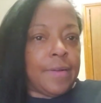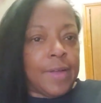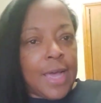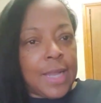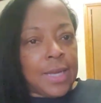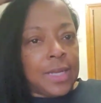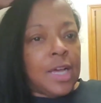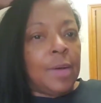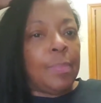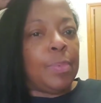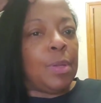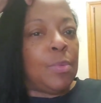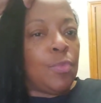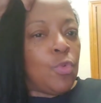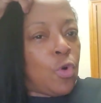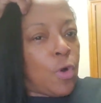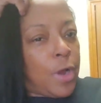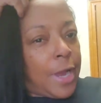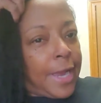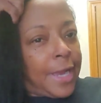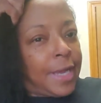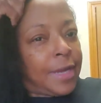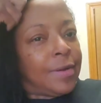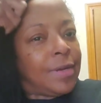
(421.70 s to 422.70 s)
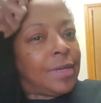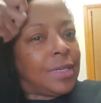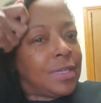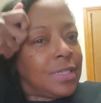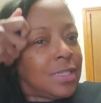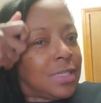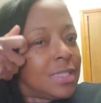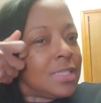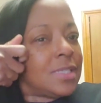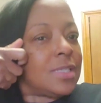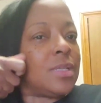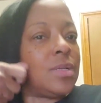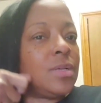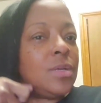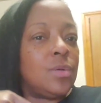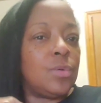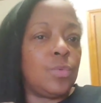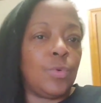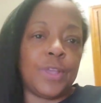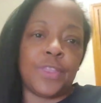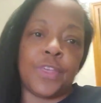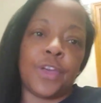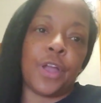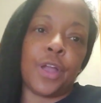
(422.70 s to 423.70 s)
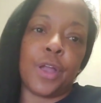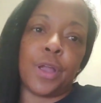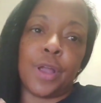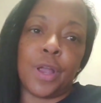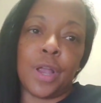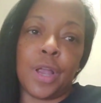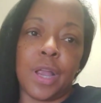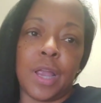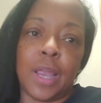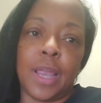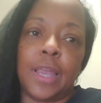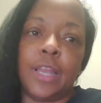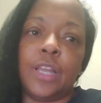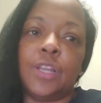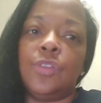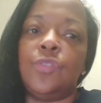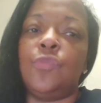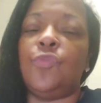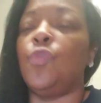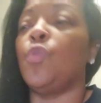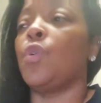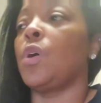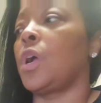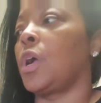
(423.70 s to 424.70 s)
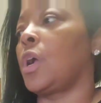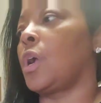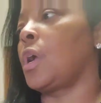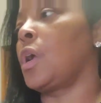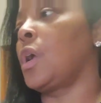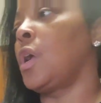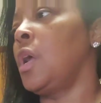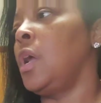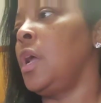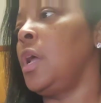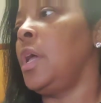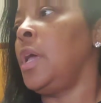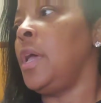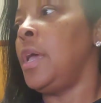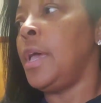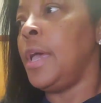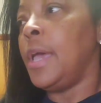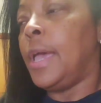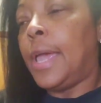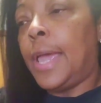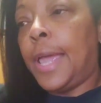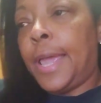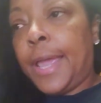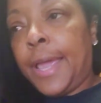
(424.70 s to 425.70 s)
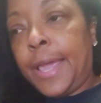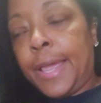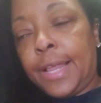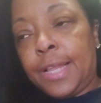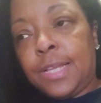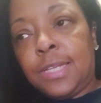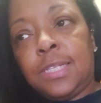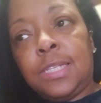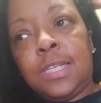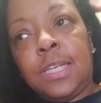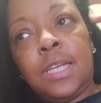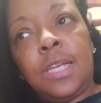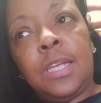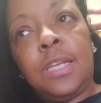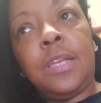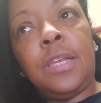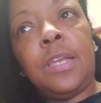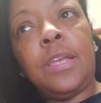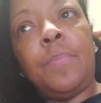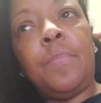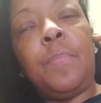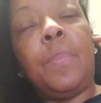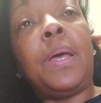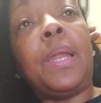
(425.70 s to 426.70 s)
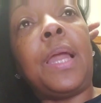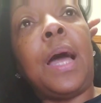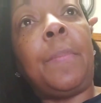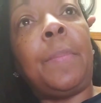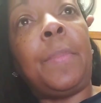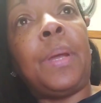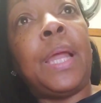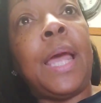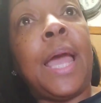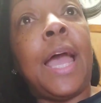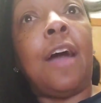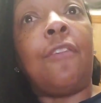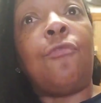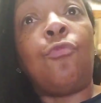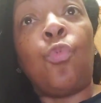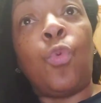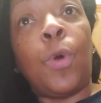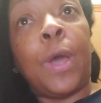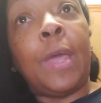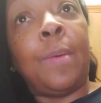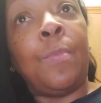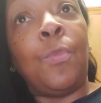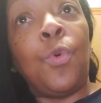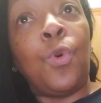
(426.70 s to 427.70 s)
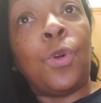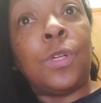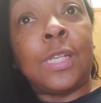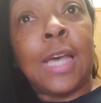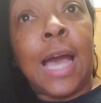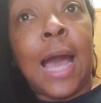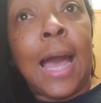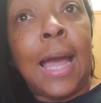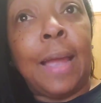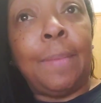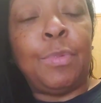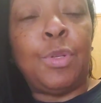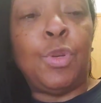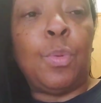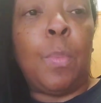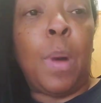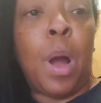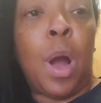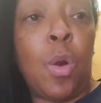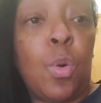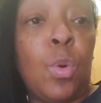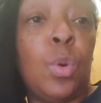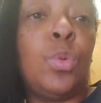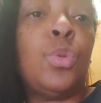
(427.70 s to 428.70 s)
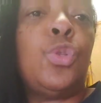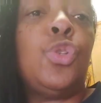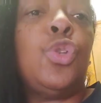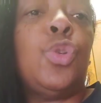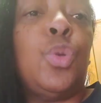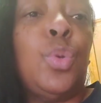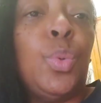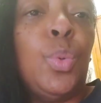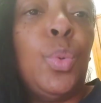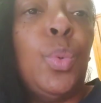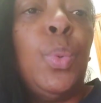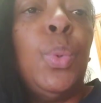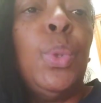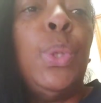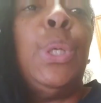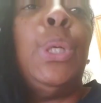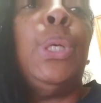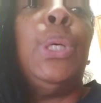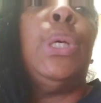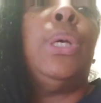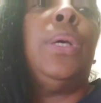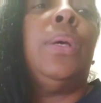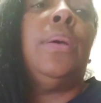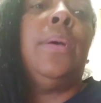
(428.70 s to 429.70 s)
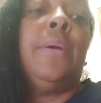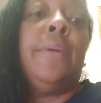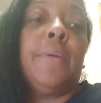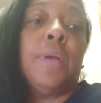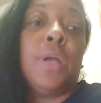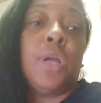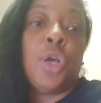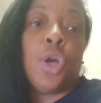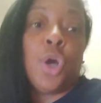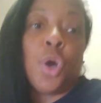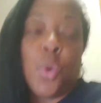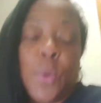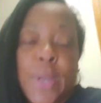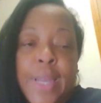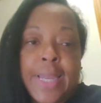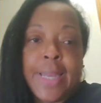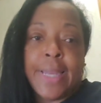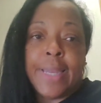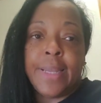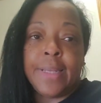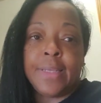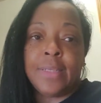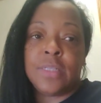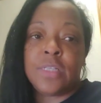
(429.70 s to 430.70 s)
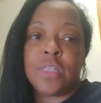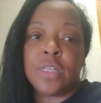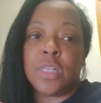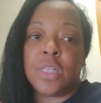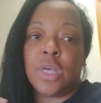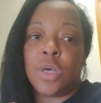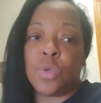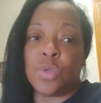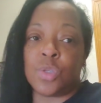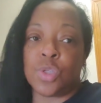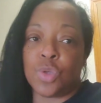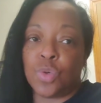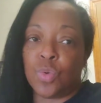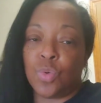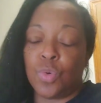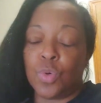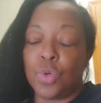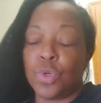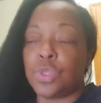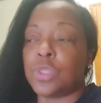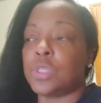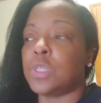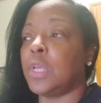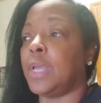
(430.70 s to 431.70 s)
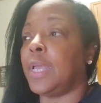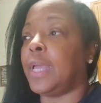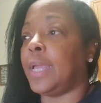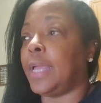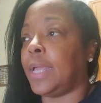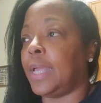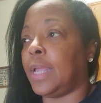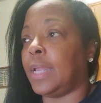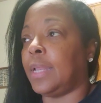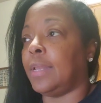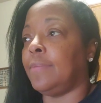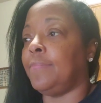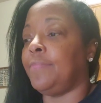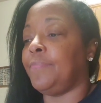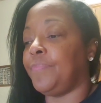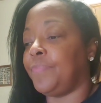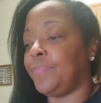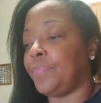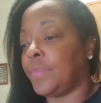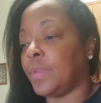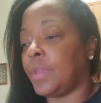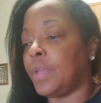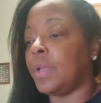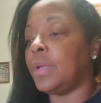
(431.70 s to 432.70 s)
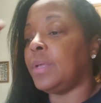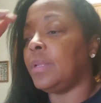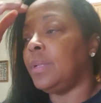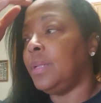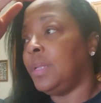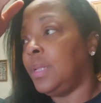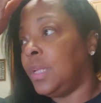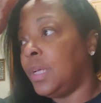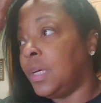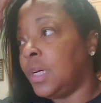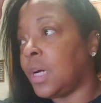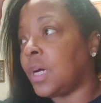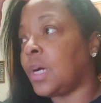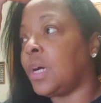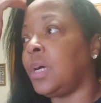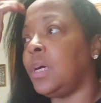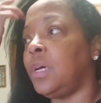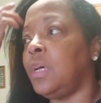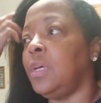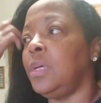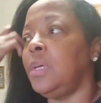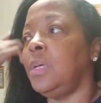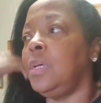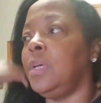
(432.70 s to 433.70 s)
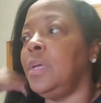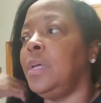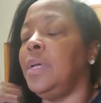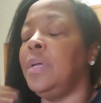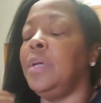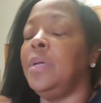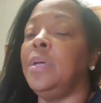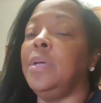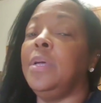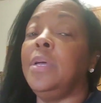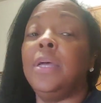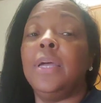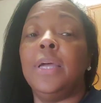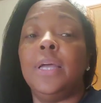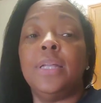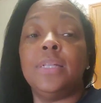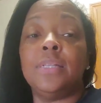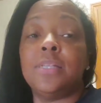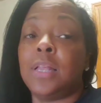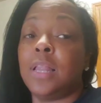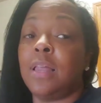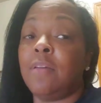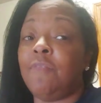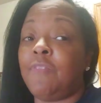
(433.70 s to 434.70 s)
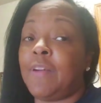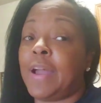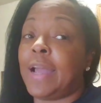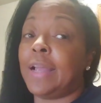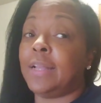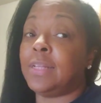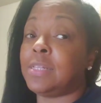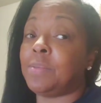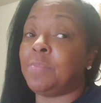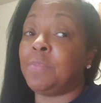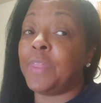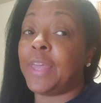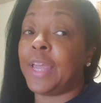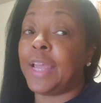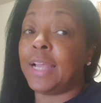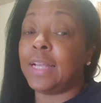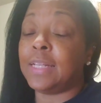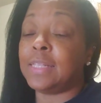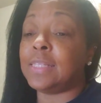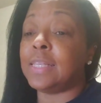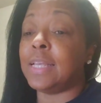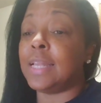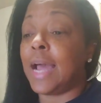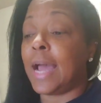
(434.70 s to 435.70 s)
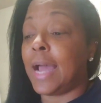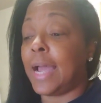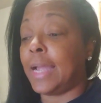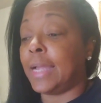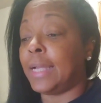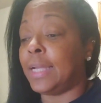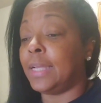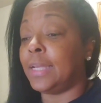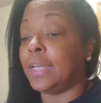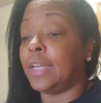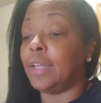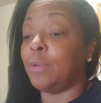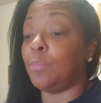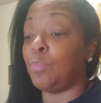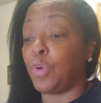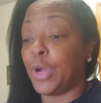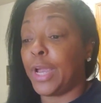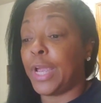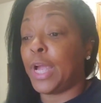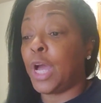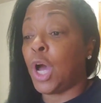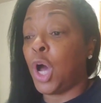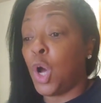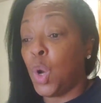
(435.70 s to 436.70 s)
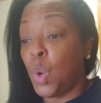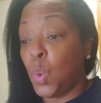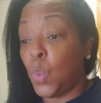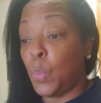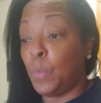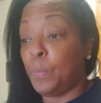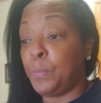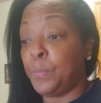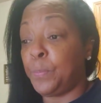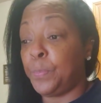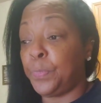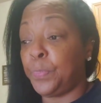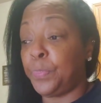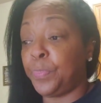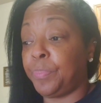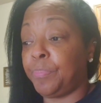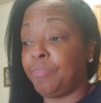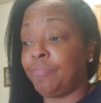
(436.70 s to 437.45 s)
I got a couple of more errands with her and for her. But I'm gonna have way more time tomorrow to go into those stores and look until I find some things that I can bring home.